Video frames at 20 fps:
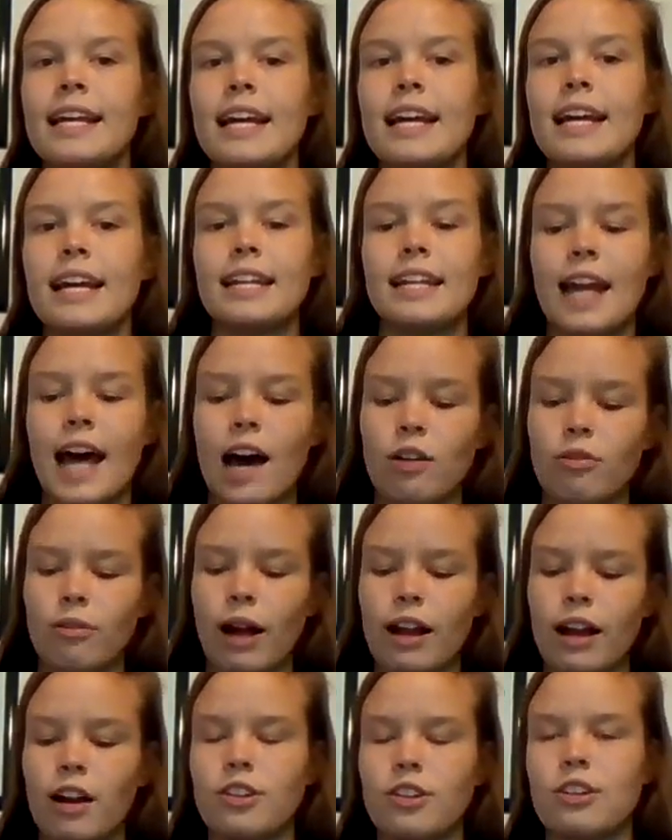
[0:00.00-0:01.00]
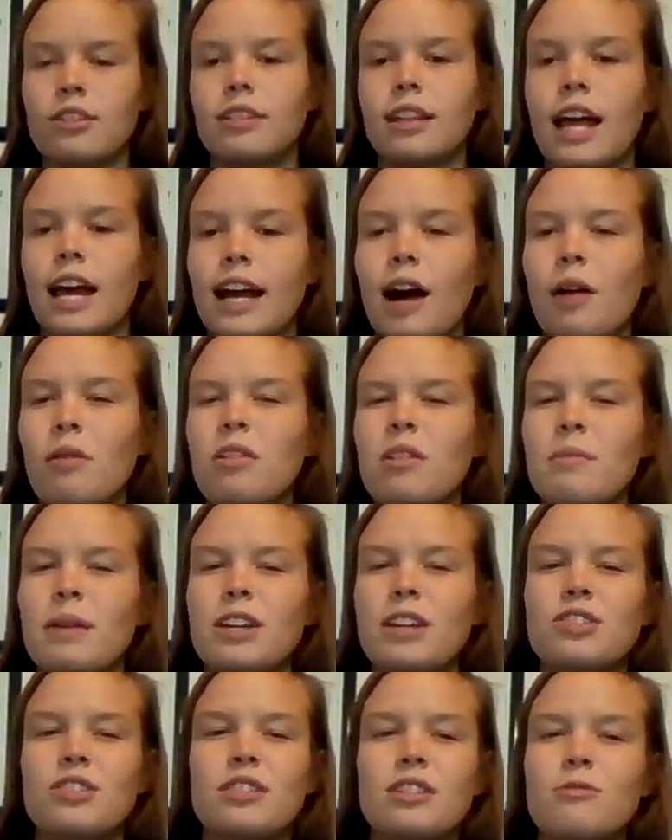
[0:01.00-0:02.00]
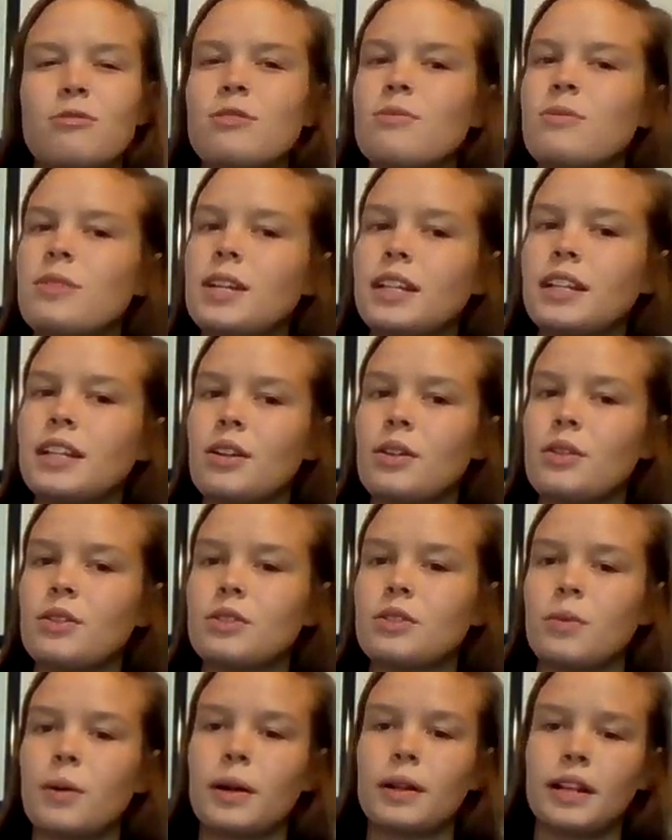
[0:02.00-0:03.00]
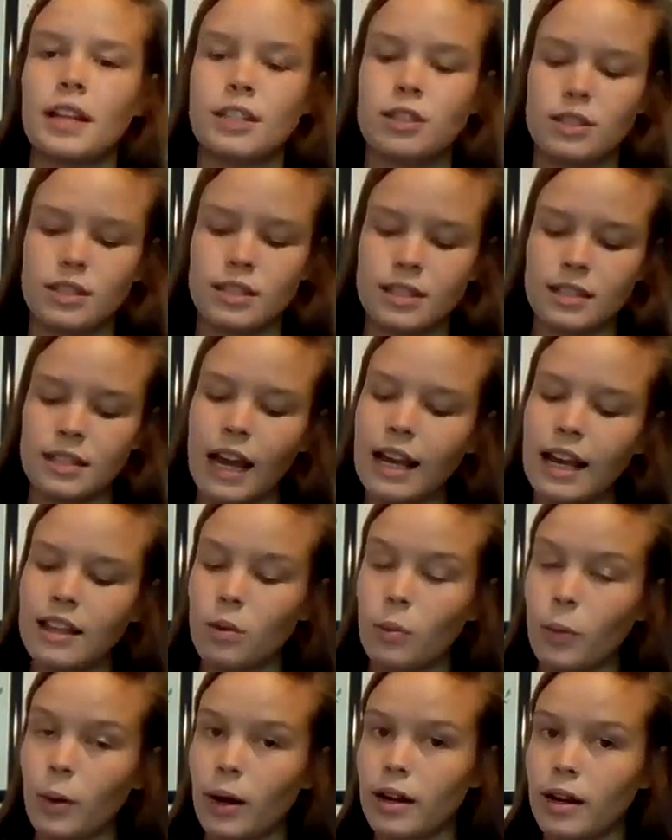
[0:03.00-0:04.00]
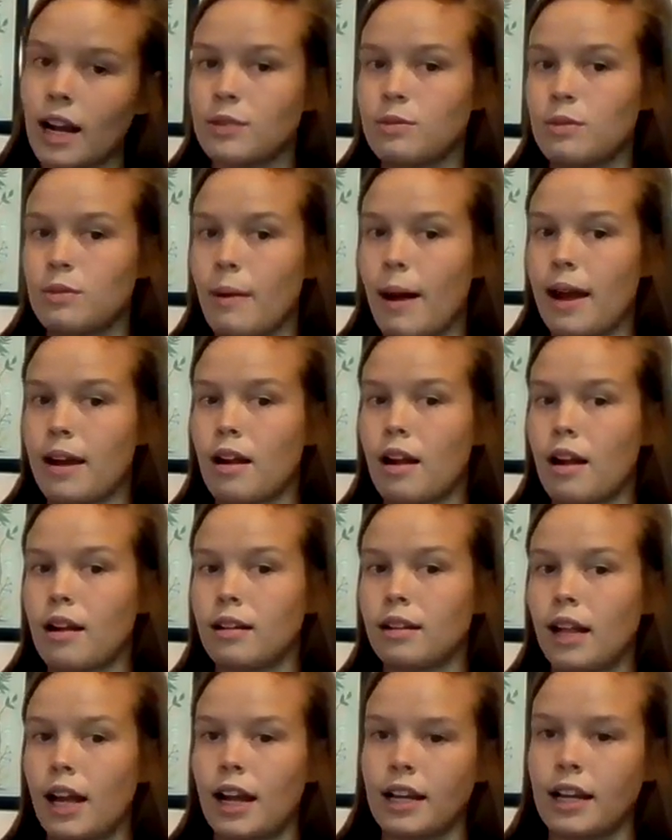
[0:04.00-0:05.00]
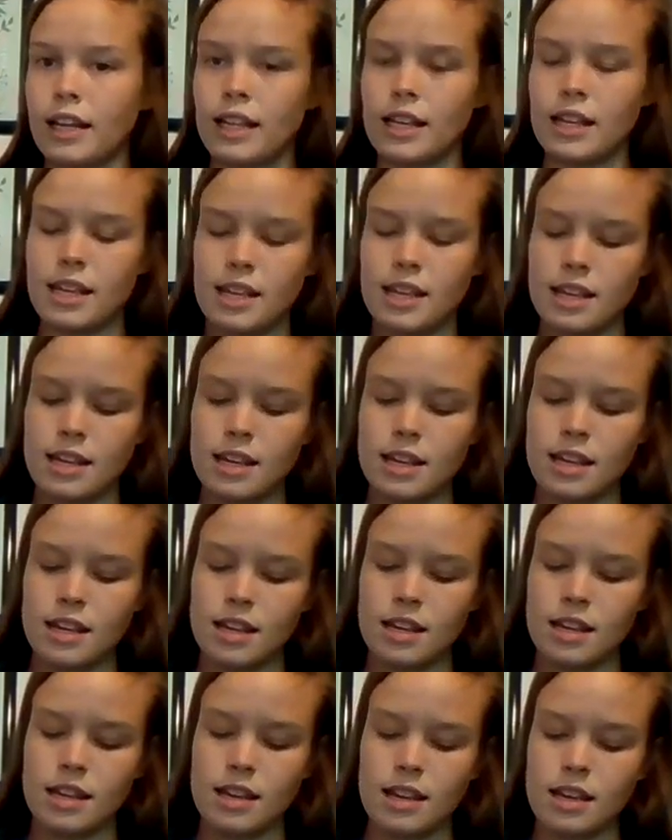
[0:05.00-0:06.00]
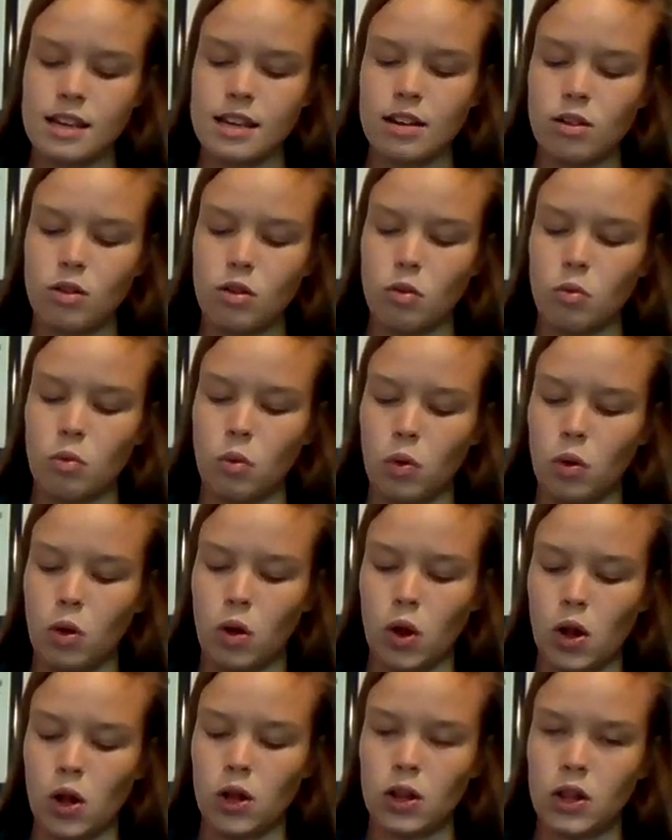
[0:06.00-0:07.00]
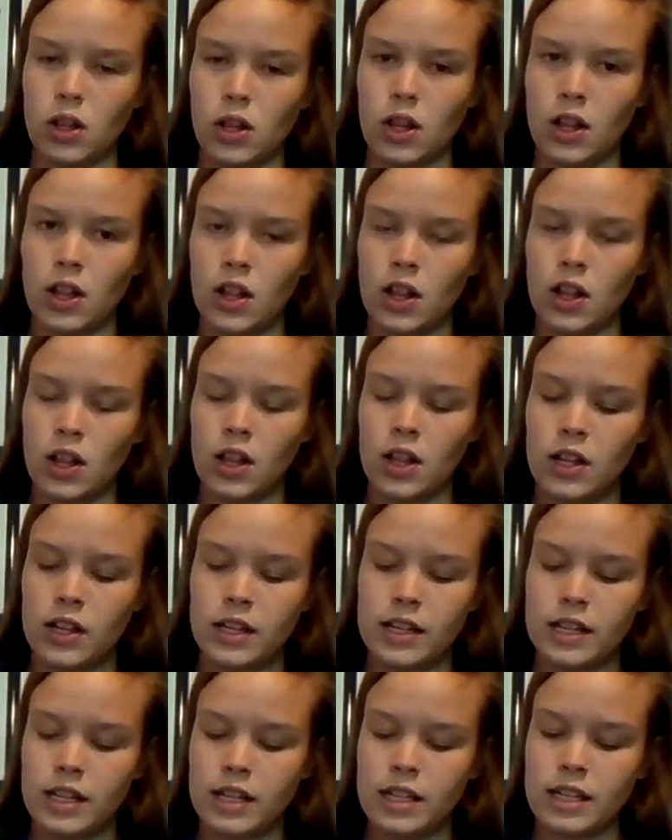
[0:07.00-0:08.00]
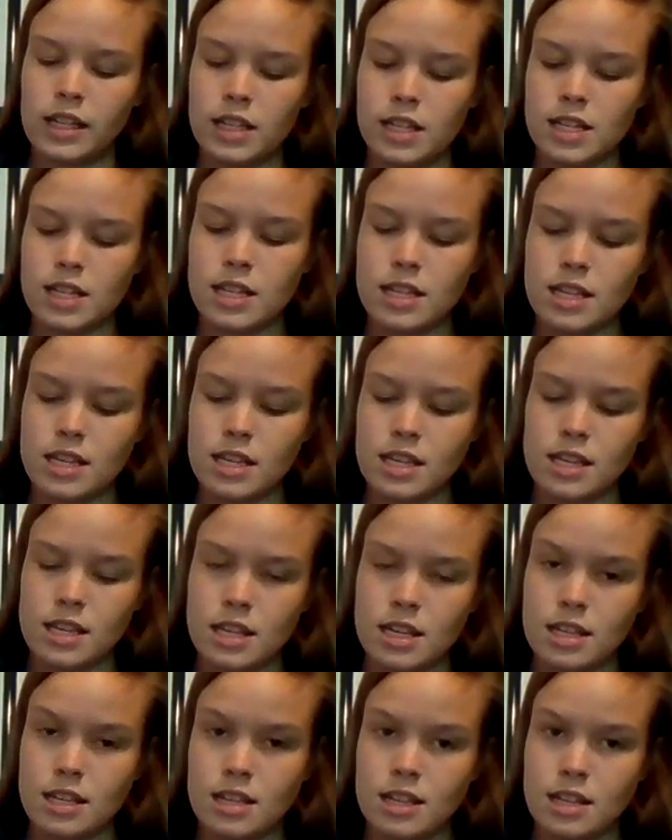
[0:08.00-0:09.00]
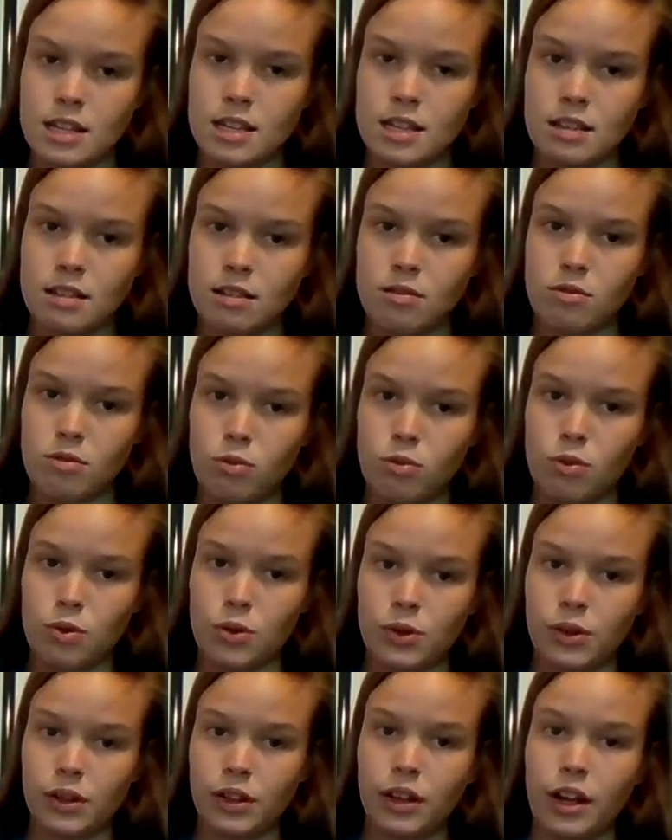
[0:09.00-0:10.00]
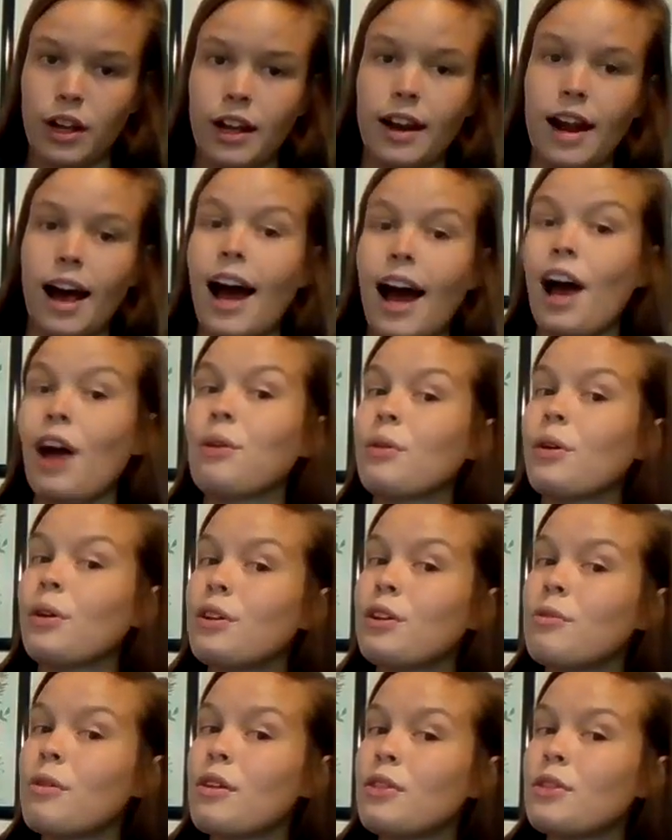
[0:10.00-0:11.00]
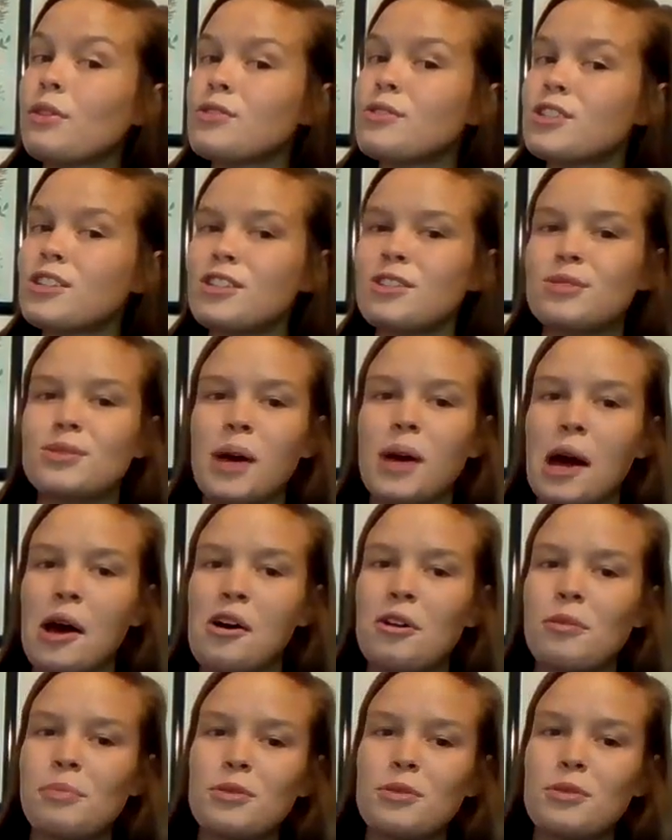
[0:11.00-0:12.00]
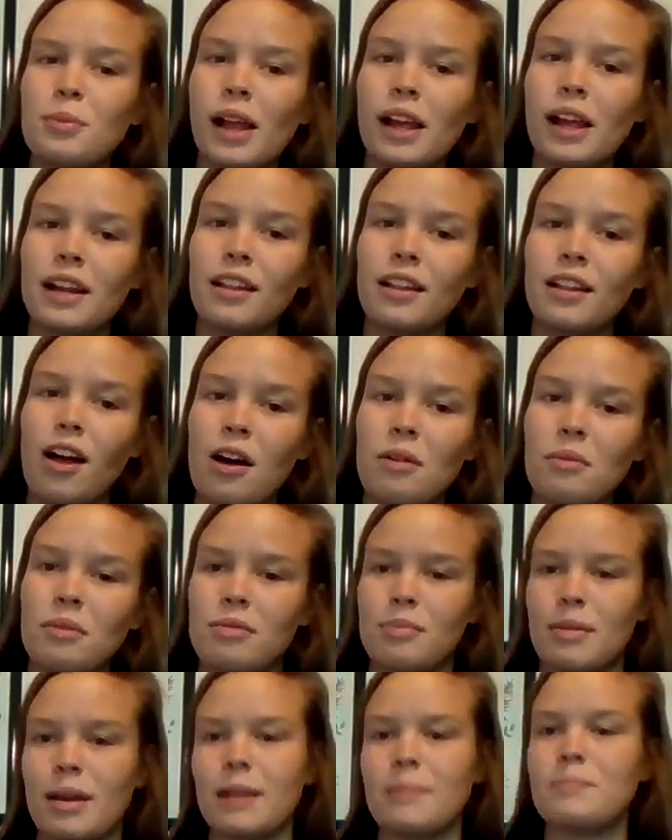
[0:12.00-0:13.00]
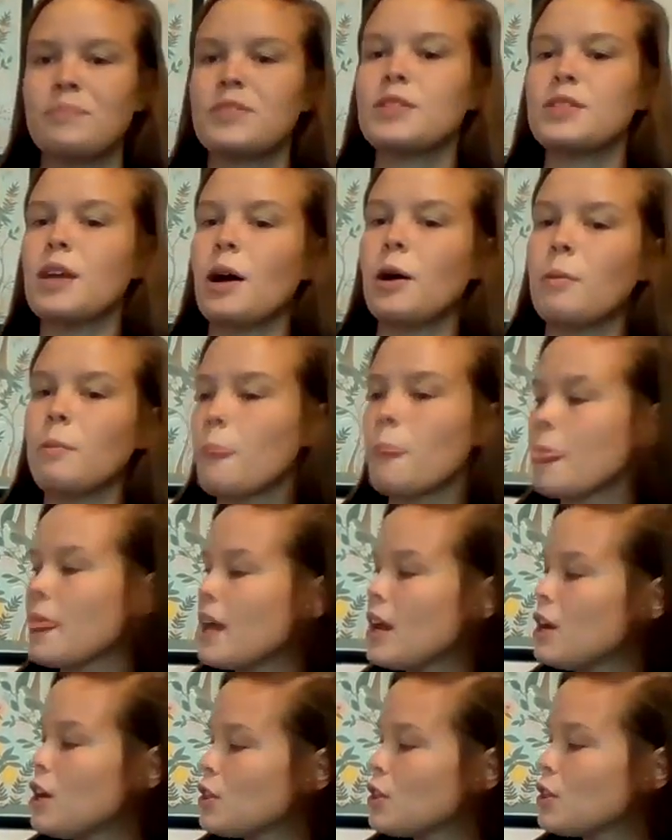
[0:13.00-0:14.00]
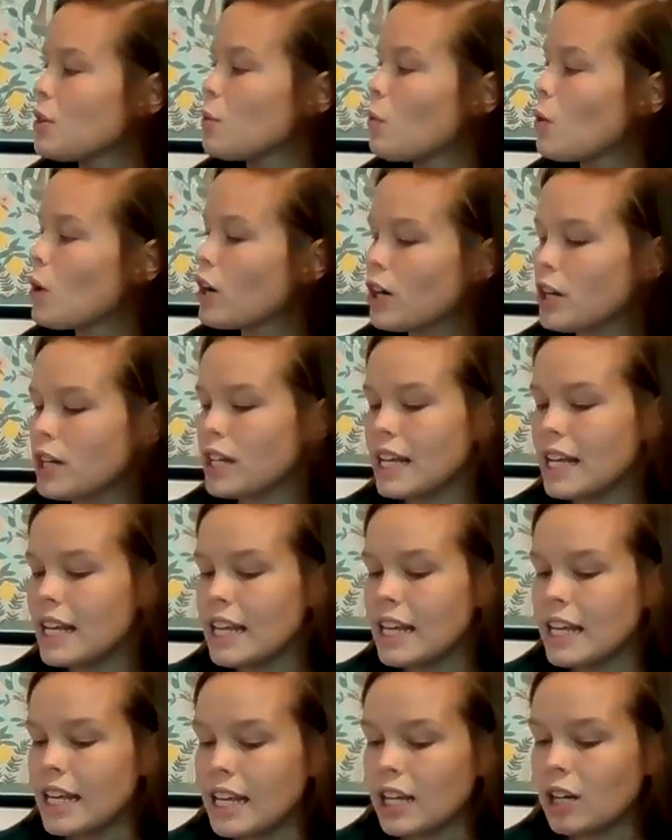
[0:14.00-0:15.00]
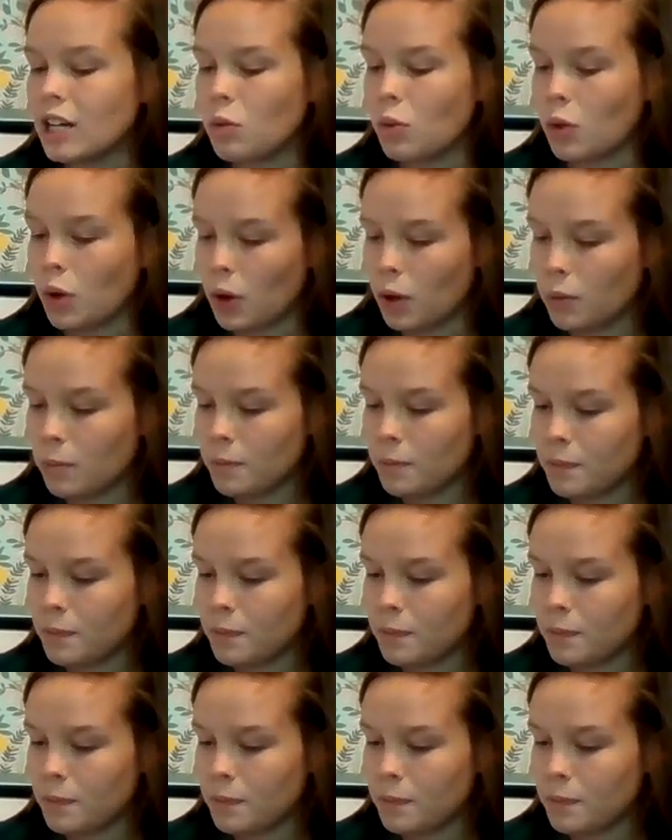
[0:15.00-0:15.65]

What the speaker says: And now write on your leg. I want to make sure that we really know this word. Let's say the word as we write it on our leg. Equal. Equal. Good. I wrote it with you too, so I hope you played along with me. So the word equal